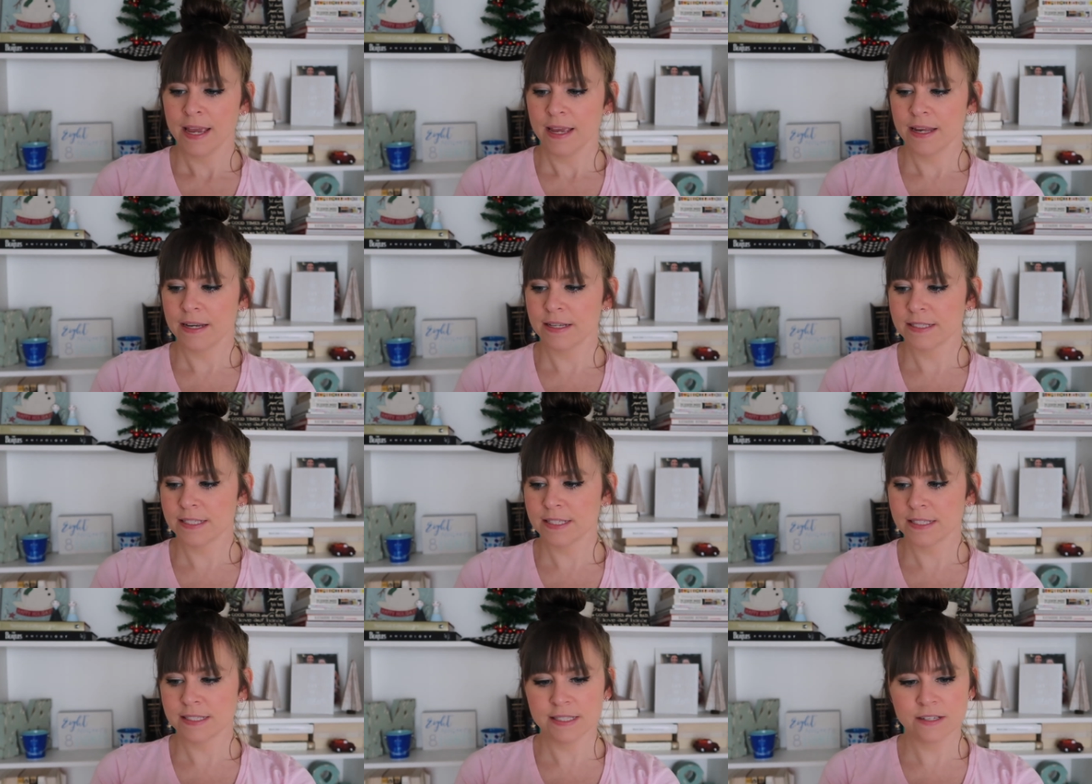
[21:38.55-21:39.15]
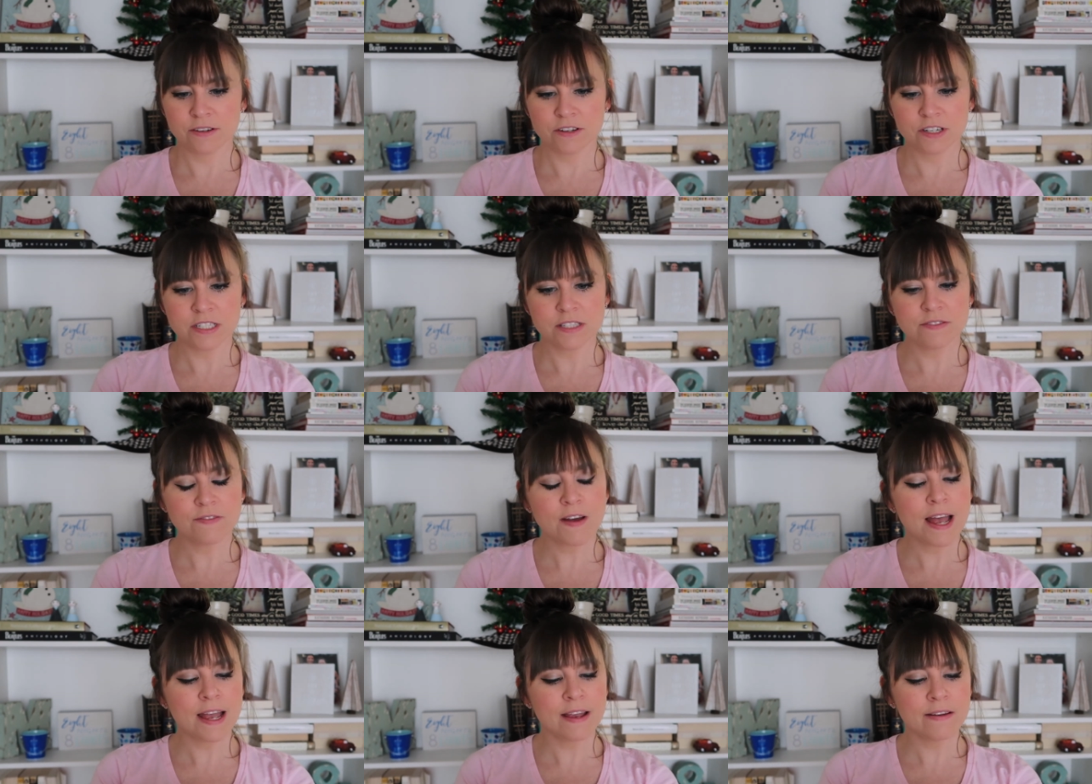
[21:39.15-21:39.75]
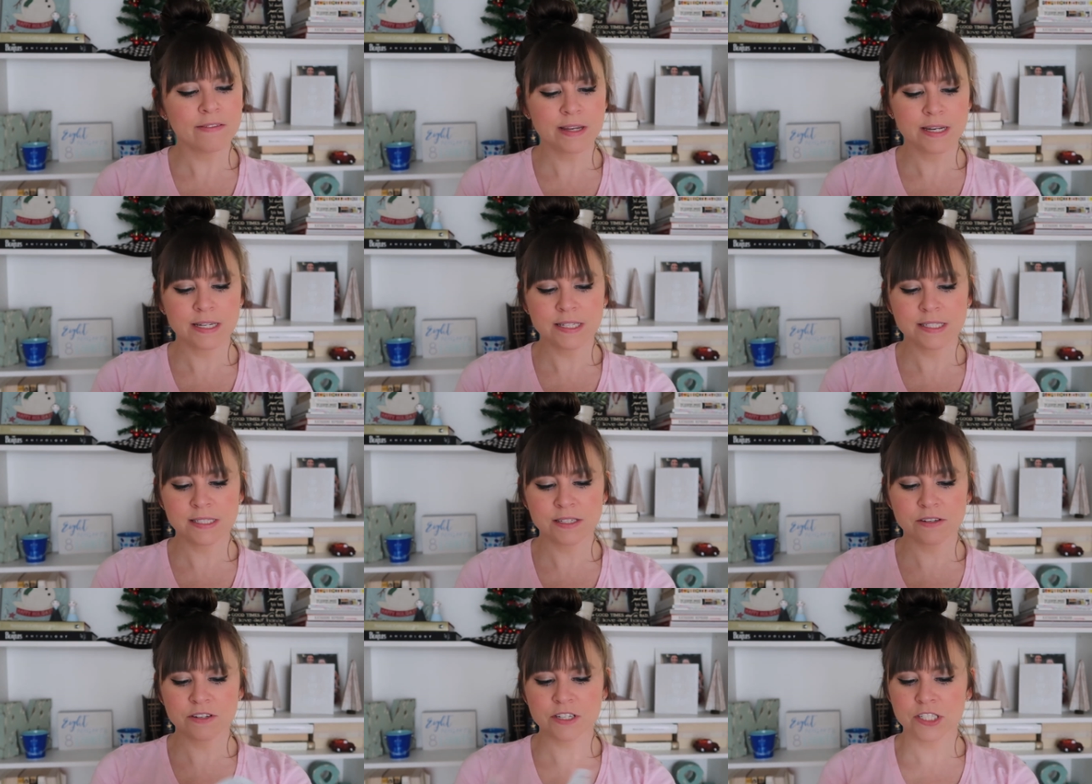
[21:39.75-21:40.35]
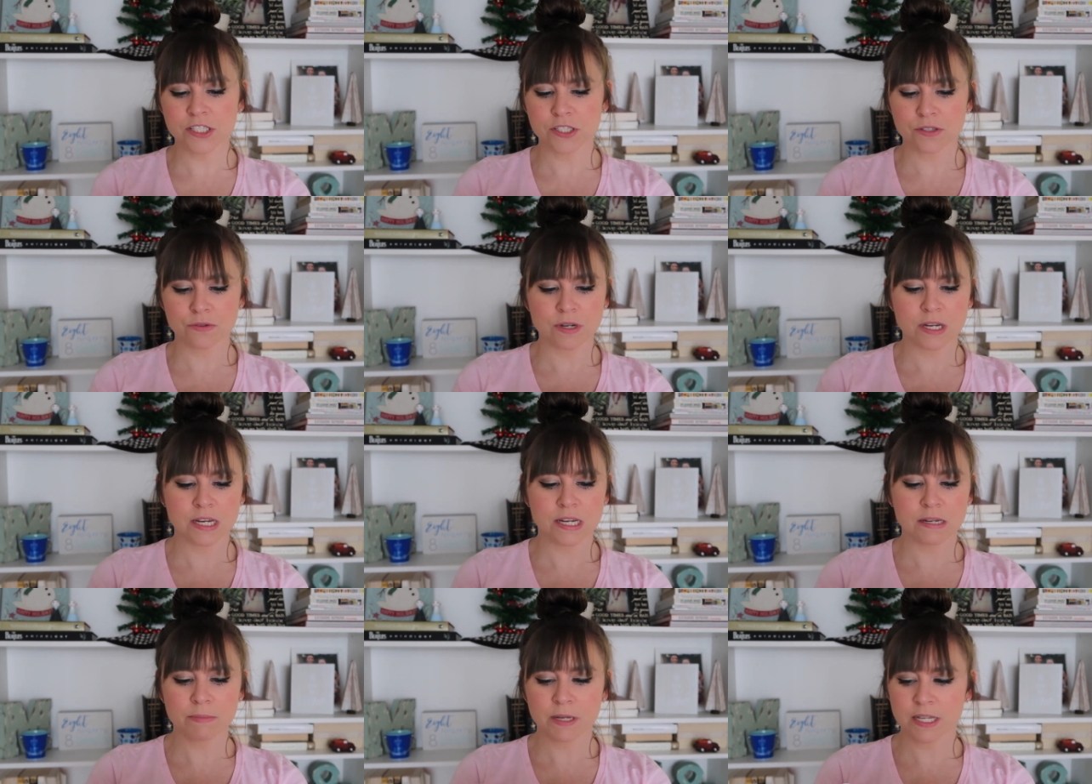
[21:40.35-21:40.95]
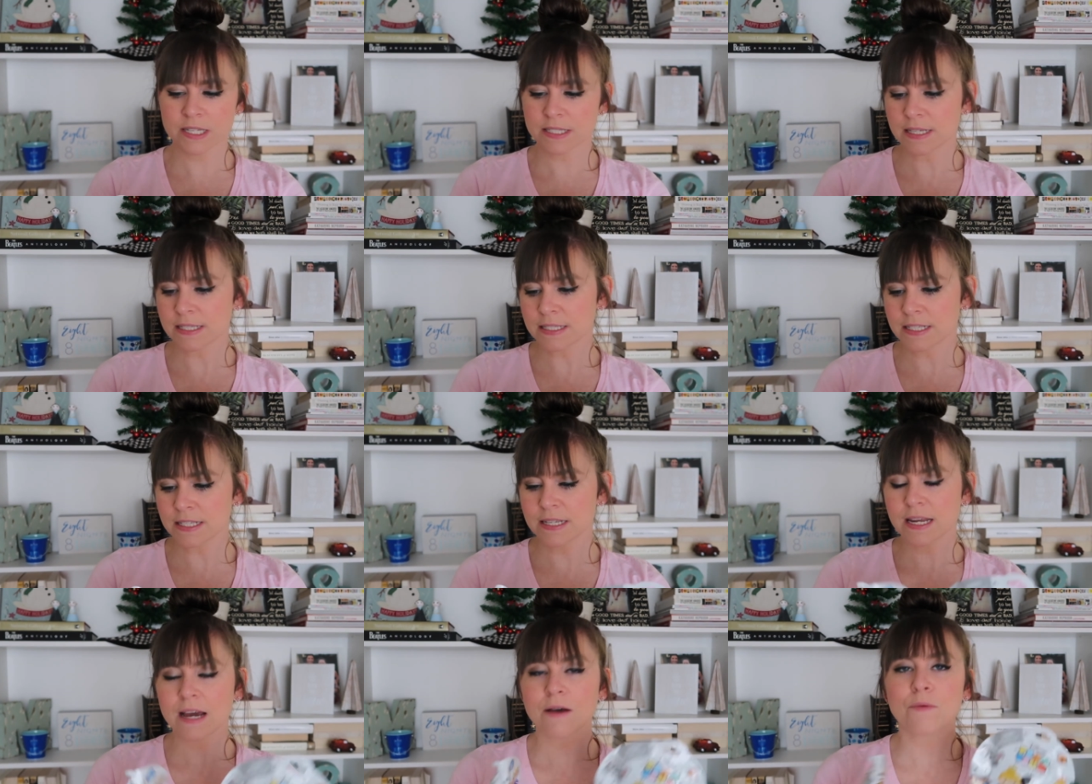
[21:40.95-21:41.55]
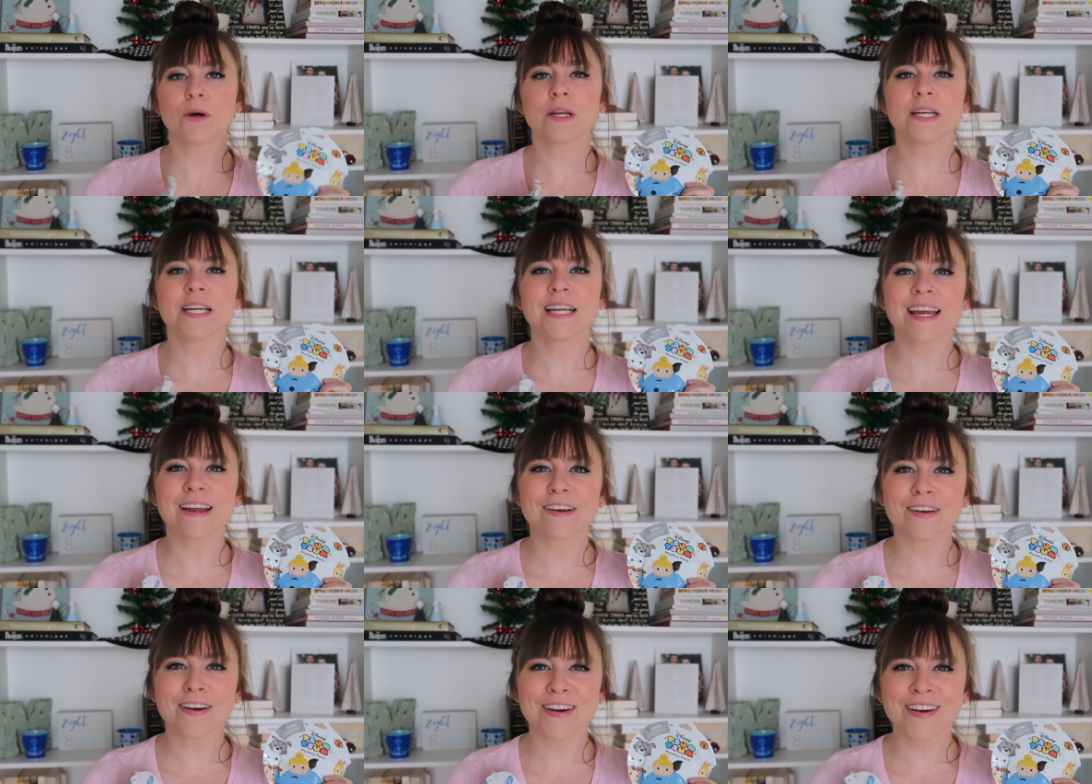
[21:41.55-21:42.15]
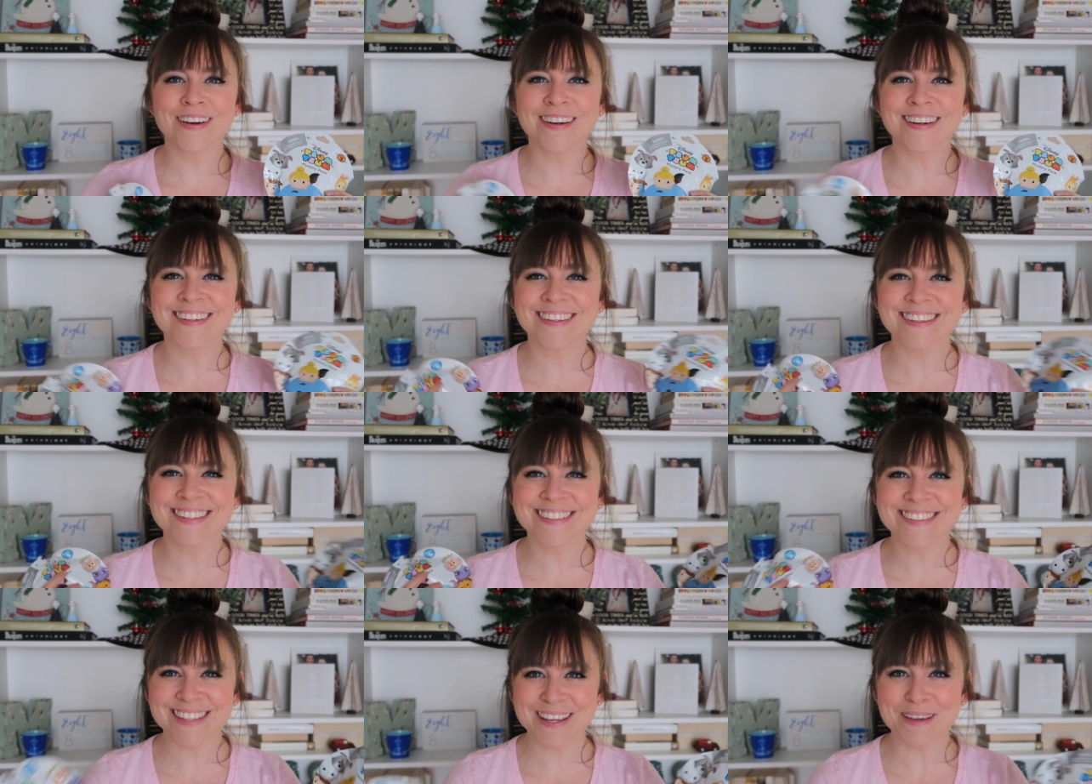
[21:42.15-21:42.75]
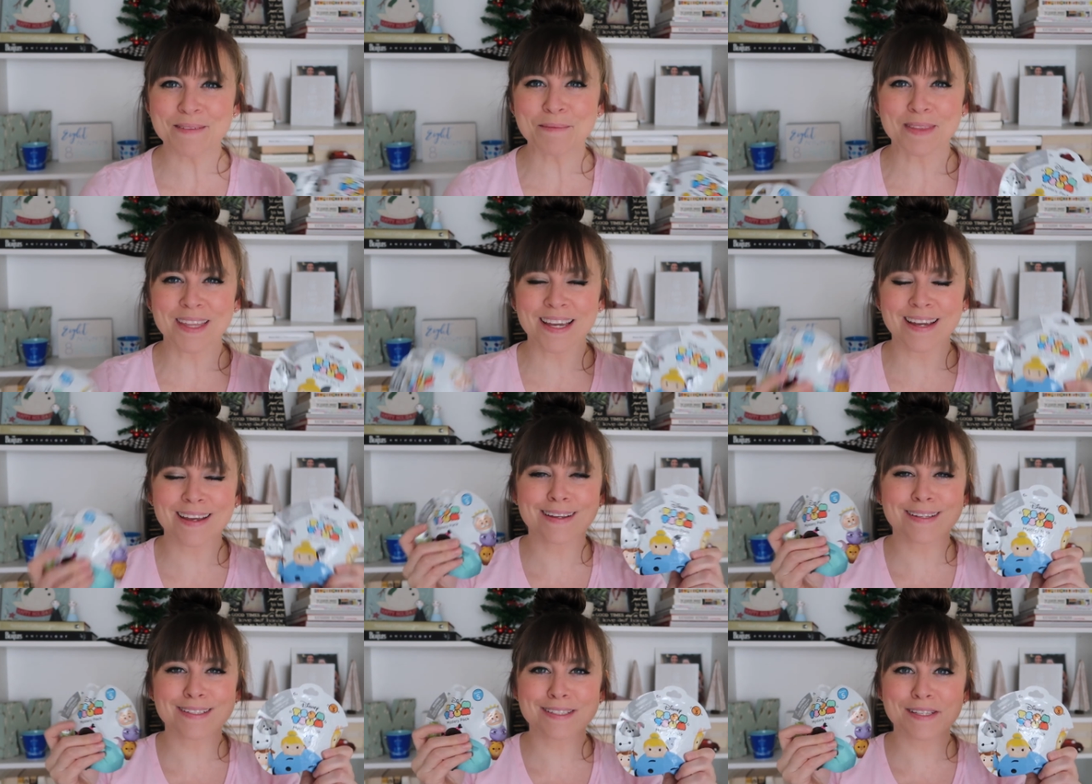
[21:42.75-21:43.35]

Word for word: It is a series five and a series three because I did not want to get her the same thing.